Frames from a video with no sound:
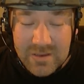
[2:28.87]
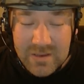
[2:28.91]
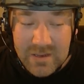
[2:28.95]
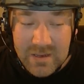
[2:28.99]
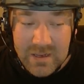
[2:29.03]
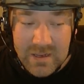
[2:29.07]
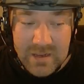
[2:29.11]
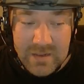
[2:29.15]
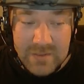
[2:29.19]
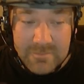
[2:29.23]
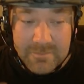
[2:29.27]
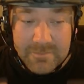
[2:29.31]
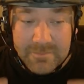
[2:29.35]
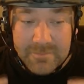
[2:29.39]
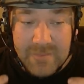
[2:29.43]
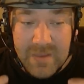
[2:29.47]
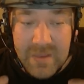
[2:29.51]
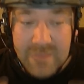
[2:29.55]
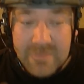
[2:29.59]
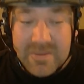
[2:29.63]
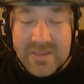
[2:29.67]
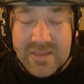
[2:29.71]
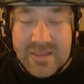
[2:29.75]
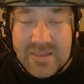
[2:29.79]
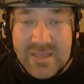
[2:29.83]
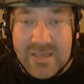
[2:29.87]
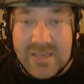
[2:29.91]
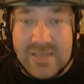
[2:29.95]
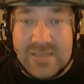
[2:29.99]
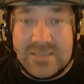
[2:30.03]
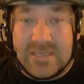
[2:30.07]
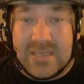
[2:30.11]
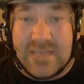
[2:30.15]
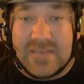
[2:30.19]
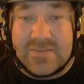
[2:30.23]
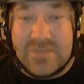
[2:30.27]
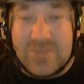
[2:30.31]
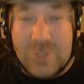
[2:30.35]
My big thing
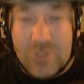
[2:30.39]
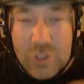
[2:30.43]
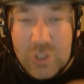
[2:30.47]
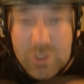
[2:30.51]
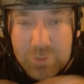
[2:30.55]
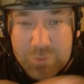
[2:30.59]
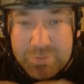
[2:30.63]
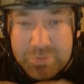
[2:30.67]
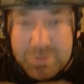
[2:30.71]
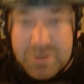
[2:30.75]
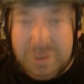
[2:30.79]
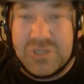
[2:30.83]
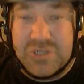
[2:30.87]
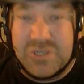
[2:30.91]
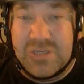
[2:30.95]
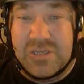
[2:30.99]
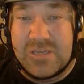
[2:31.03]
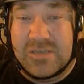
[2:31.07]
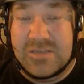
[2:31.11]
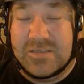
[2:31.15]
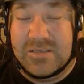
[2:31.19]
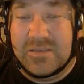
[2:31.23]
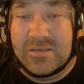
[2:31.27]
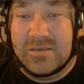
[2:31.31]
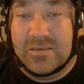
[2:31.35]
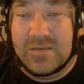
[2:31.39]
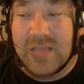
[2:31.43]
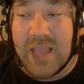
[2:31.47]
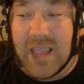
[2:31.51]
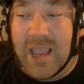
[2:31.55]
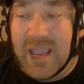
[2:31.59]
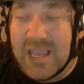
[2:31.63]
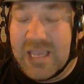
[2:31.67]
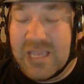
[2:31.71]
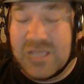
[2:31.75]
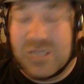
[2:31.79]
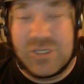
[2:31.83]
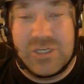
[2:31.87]
is you push these
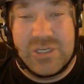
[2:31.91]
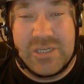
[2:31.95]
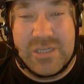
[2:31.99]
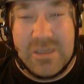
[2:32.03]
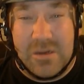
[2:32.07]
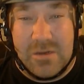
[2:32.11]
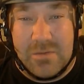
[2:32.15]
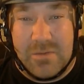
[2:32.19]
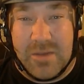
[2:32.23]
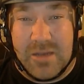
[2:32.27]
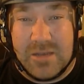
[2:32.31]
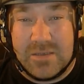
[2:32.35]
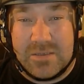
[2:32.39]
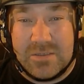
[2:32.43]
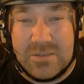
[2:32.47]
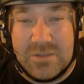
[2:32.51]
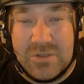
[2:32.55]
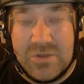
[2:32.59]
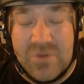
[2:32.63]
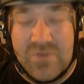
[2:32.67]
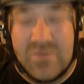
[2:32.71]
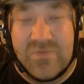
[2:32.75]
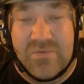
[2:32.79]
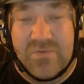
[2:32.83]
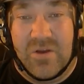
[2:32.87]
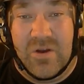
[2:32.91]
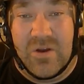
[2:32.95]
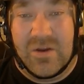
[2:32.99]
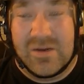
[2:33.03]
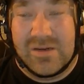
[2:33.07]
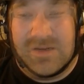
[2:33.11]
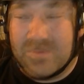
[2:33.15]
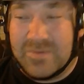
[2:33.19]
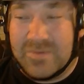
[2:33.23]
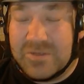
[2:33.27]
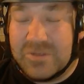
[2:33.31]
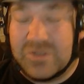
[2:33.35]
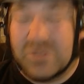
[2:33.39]
AEG gearboxes too far,
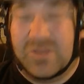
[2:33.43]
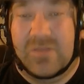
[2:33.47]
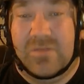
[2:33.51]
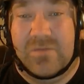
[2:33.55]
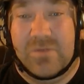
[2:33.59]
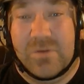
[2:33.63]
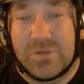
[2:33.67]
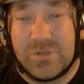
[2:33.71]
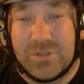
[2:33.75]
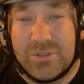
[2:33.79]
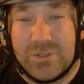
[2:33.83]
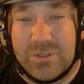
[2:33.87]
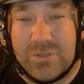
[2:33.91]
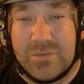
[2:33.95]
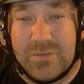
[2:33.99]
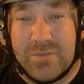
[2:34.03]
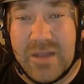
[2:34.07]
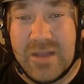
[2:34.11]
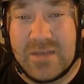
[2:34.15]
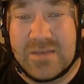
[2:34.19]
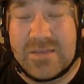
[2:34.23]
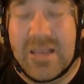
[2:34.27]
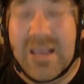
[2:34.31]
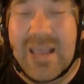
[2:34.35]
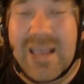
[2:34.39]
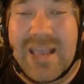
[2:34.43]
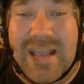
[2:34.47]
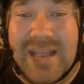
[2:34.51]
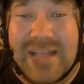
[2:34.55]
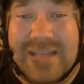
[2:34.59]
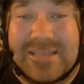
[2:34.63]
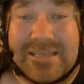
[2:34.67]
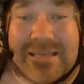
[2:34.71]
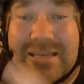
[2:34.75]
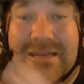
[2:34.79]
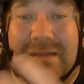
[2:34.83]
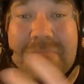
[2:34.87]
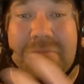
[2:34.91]
especially the version 2 box,
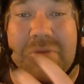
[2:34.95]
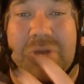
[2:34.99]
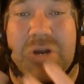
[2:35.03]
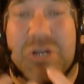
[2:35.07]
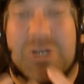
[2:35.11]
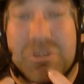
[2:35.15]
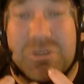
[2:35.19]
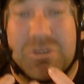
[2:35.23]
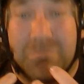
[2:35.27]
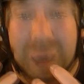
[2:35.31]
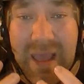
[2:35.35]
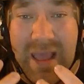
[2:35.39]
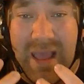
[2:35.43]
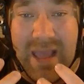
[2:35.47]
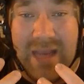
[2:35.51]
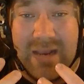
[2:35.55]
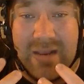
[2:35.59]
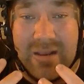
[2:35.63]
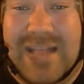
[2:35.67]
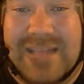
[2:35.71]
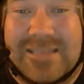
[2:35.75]
it's gonna push back.